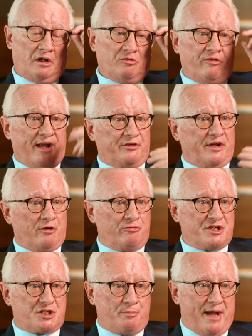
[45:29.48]
around our
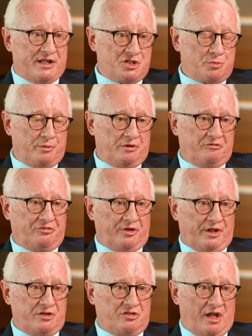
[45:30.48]
risk management, for
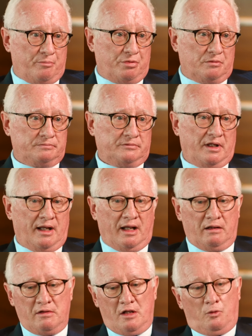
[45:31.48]
an example.
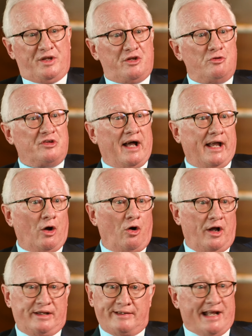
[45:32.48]
We use
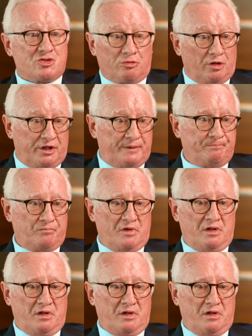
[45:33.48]
AI naturally